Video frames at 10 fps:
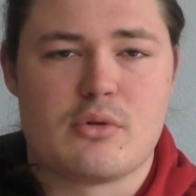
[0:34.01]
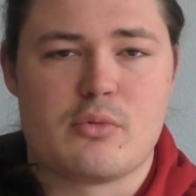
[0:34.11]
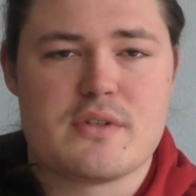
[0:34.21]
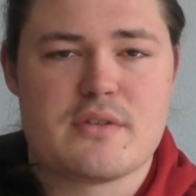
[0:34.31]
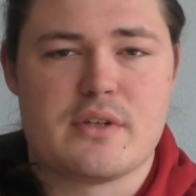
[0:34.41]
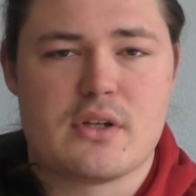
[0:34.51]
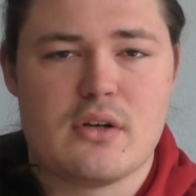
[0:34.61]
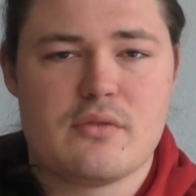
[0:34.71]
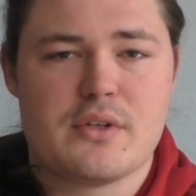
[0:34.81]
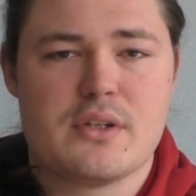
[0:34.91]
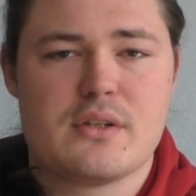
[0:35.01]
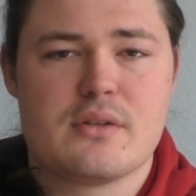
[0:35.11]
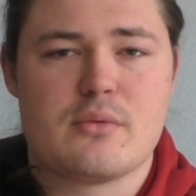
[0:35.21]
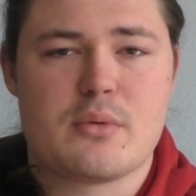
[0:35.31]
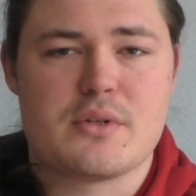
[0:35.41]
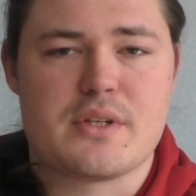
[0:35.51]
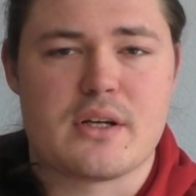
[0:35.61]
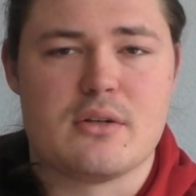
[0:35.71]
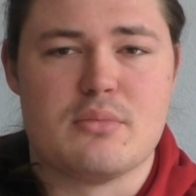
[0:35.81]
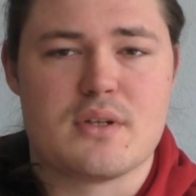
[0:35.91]
but once I feel confident, we will
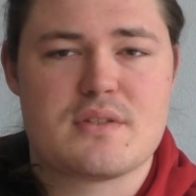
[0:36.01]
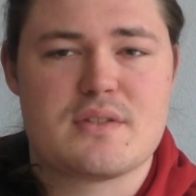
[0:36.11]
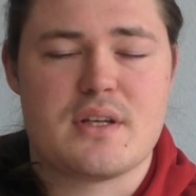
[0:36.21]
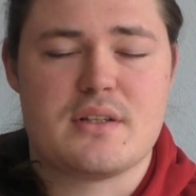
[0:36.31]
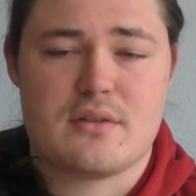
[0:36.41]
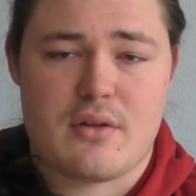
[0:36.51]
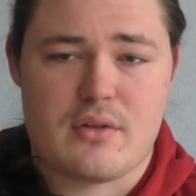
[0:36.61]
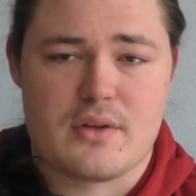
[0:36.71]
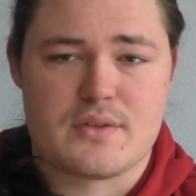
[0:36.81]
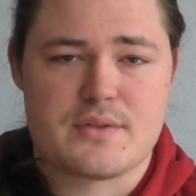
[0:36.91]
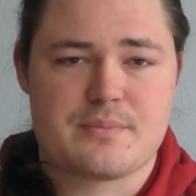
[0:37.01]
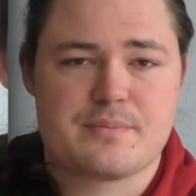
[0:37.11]
tackle busts and other things.